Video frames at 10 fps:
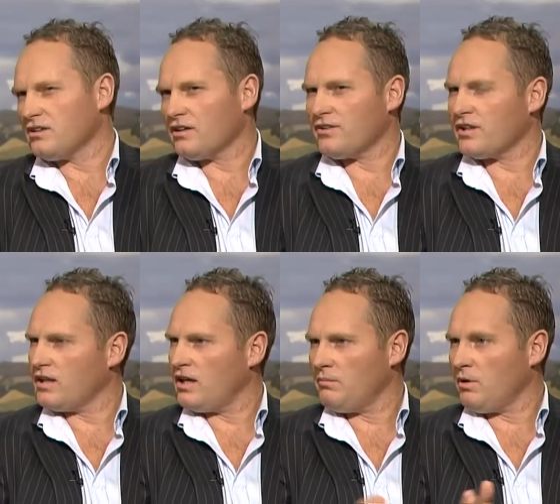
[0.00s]
I think
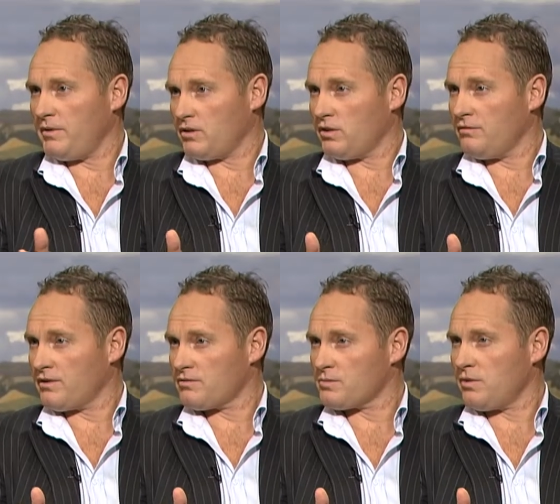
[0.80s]
yeah, it might be a 12
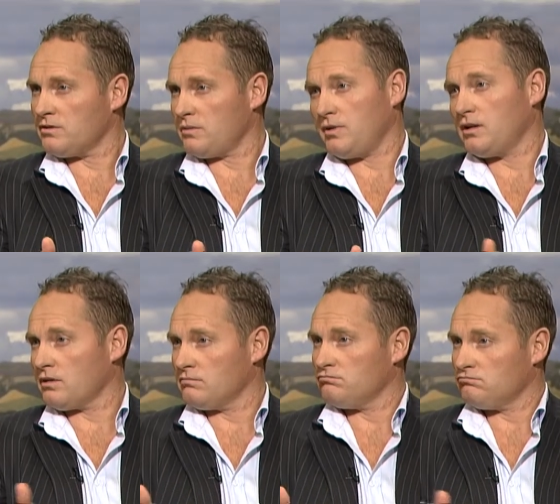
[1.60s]
month respite, depending
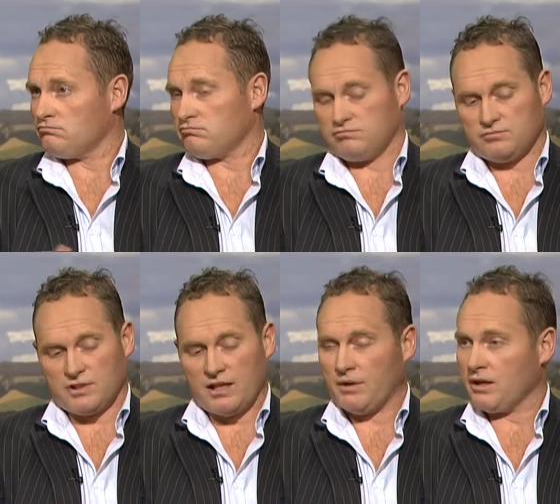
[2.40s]
on
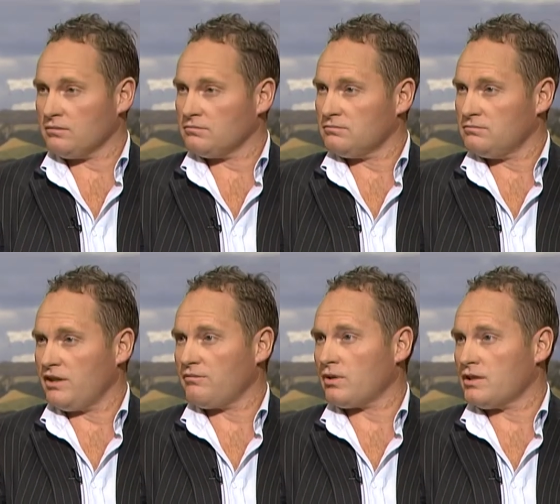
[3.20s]
lambing,
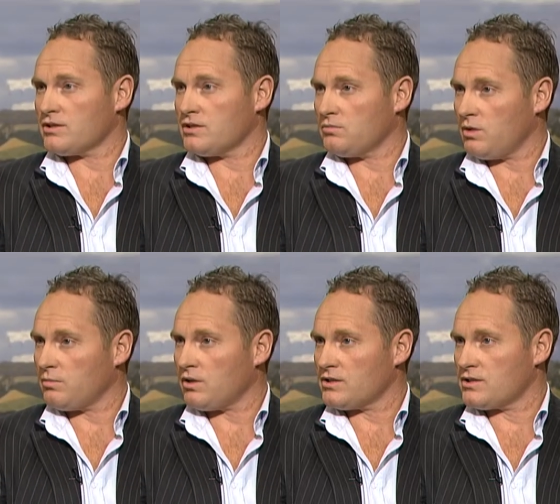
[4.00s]
beef prices, wool
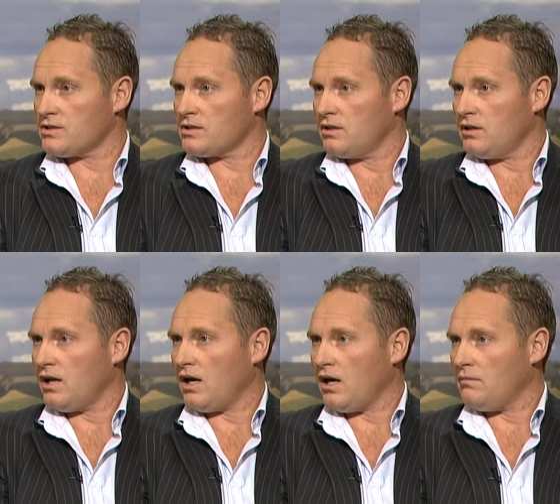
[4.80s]
prices
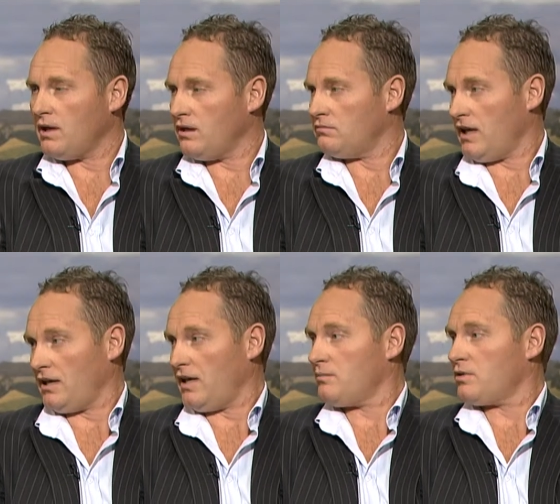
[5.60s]
um, and,
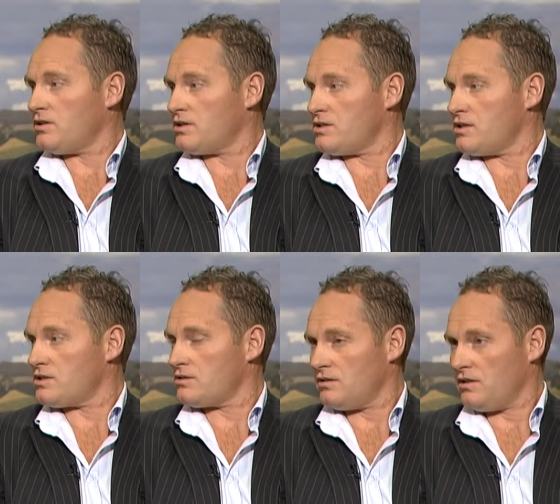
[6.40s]
and land prices
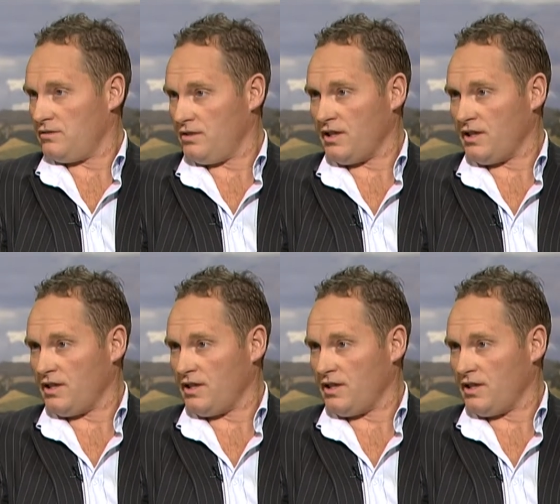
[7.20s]
this the